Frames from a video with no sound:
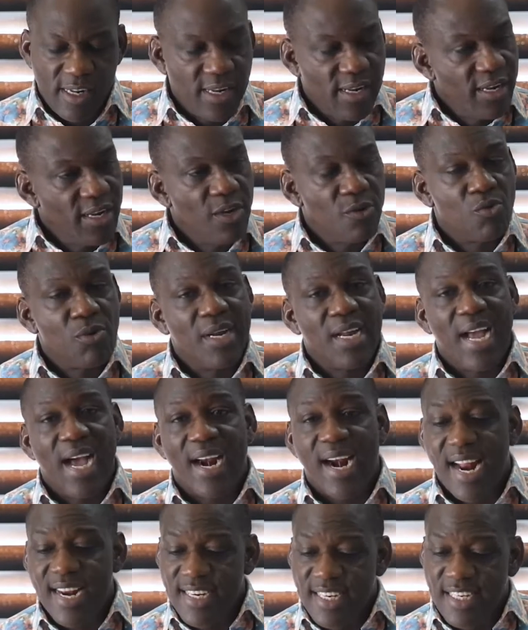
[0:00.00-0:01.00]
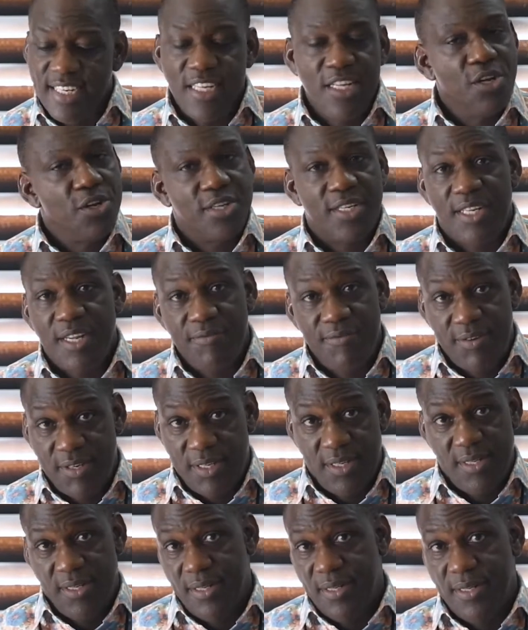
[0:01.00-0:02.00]
it will guarantee your safety.
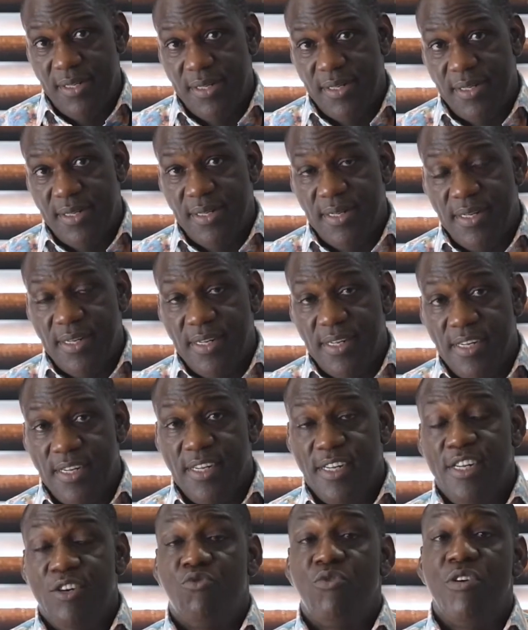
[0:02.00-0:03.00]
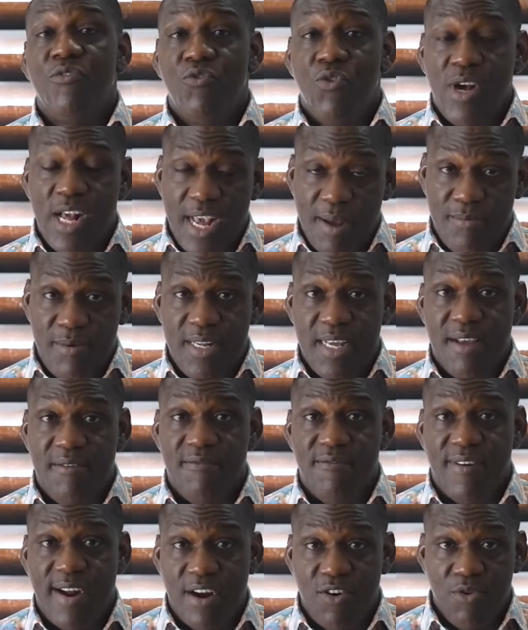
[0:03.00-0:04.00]
It will even help the
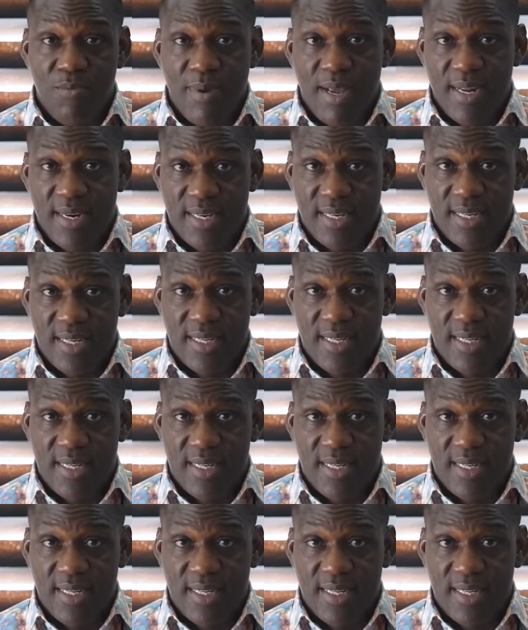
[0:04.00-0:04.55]
environment.